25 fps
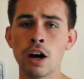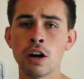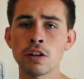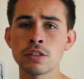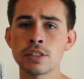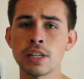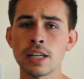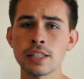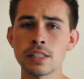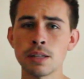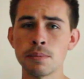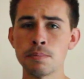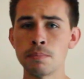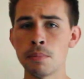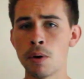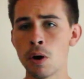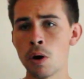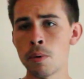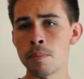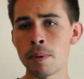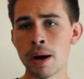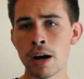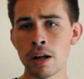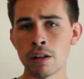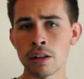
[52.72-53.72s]
it also has a
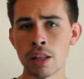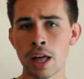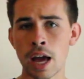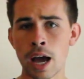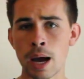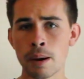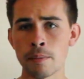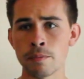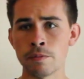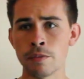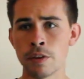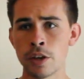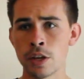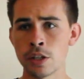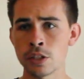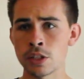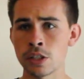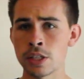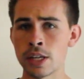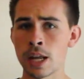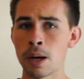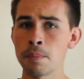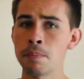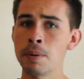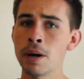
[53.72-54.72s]
mobile app
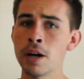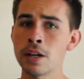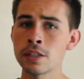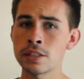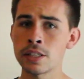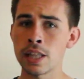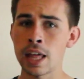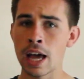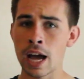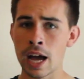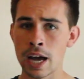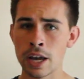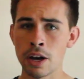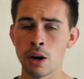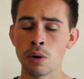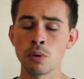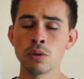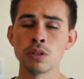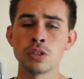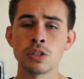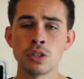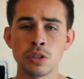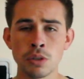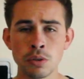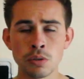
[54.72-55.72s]
version. Now, personally, I
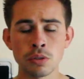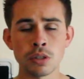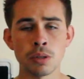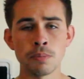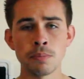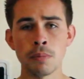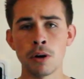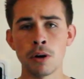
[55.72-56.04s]
always use the